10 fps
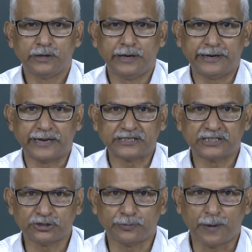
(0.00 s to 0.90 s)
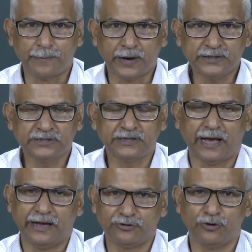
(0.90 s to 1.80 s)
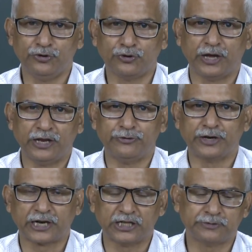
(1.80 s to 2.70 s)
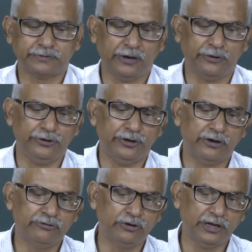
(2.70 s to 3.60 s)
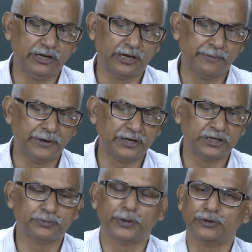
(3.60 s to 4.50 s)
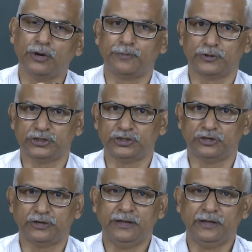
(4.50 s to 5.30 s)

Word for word: get access of the bus and going to carry out the transfer without interfering this particular processor.